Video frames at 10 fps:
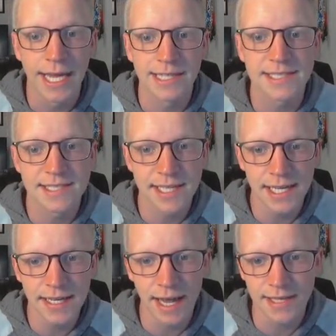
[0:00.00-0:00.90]
it's
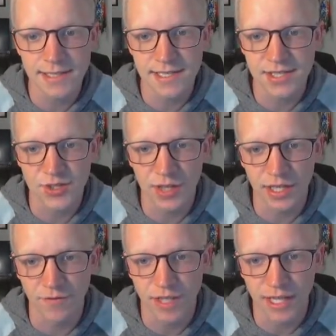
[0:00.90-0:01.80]
seen as a
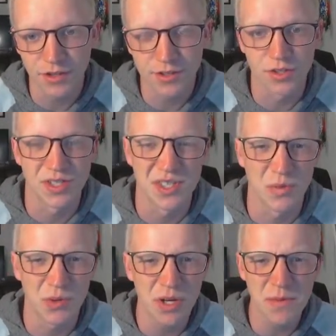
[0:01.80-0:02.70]
string of characters, so
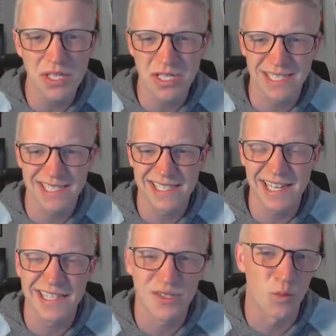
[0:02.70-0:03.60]
pretty much it's
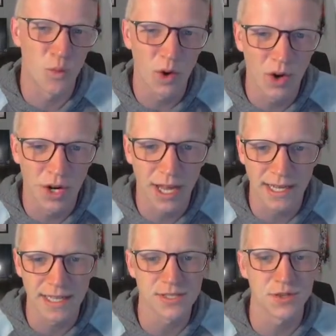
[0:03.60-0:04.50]
seen as a word, I
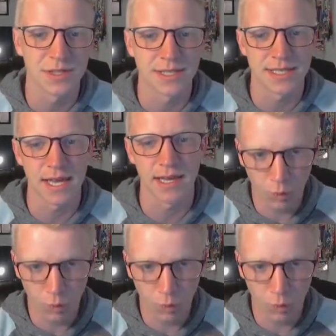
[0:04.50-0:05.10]
guess you could say.